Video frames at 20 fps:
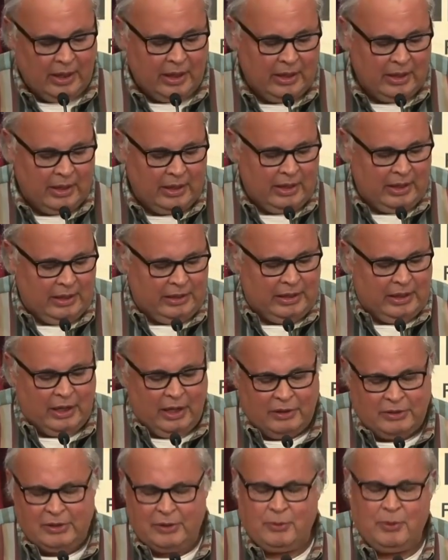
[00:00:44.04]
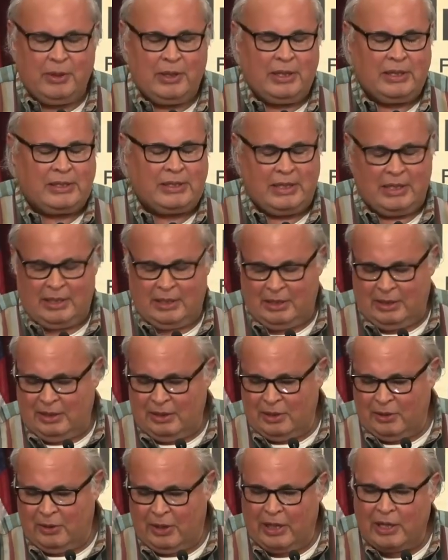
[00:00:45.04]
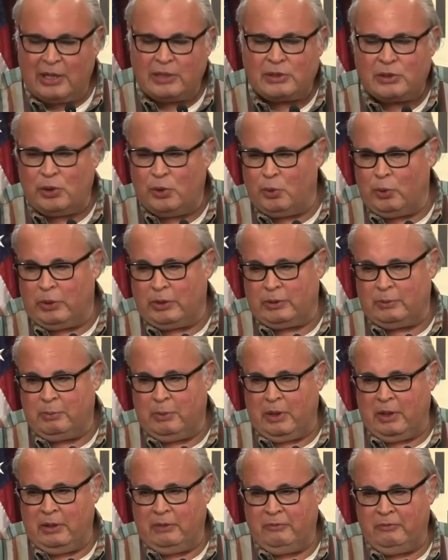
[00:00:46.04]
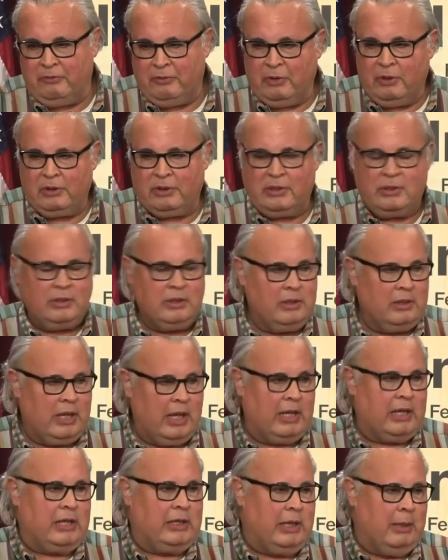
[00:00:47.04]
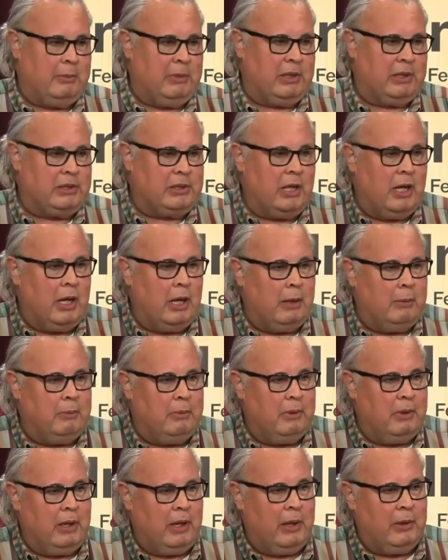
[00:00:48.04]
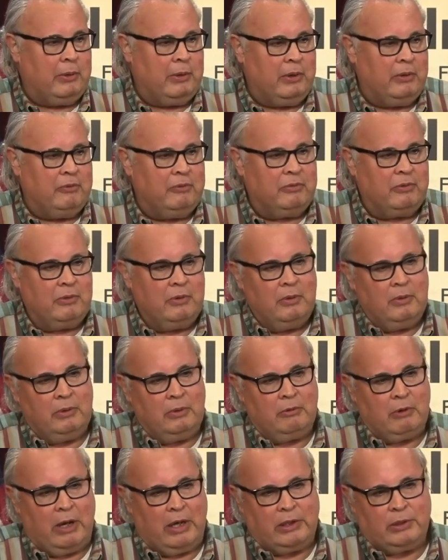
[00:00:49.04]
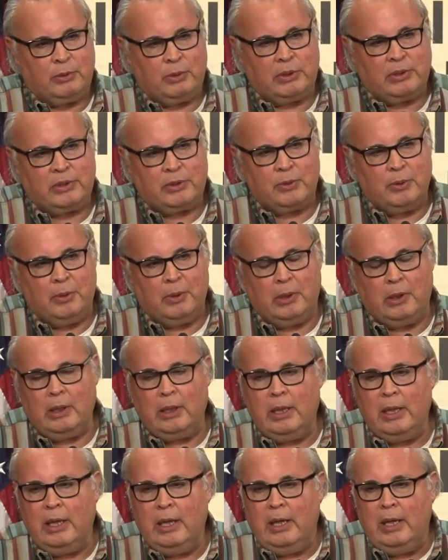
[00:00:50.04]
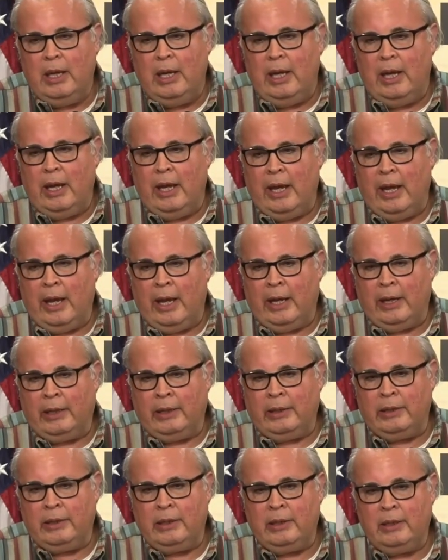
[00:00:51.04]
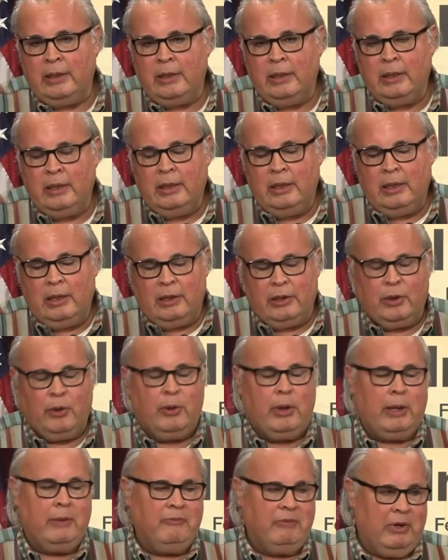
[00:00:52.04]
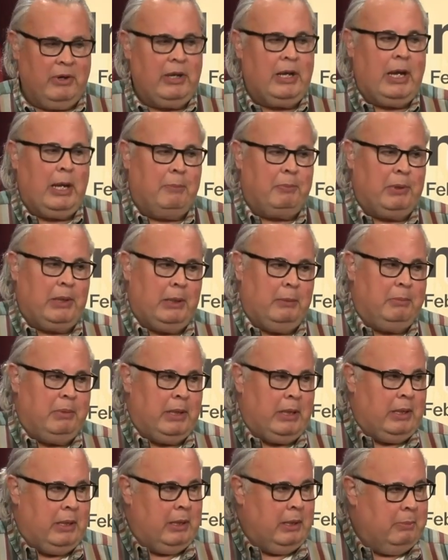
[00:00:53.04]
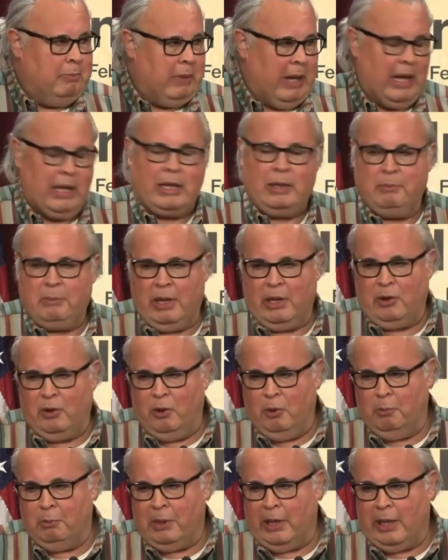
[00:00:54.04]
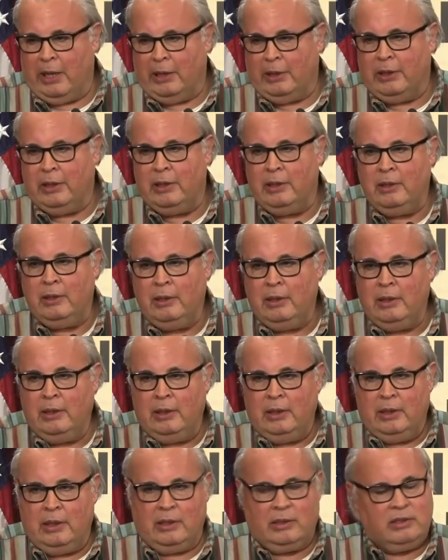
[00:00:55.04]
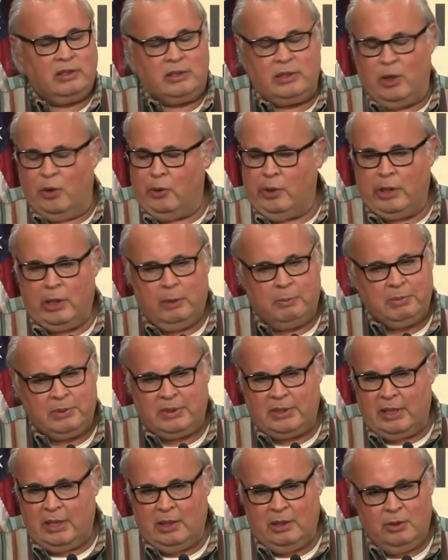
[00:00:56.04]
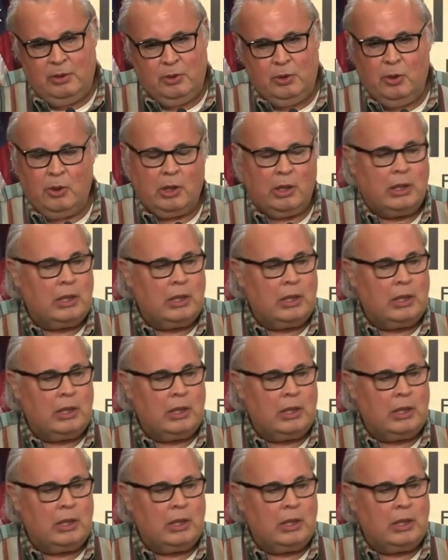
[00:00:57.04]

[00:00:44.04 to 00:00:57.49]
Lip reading: I did also want to say, ASU was my first academic job out of graduate school. And though I'm very happy to be back in my homeland in snowy upstate New York,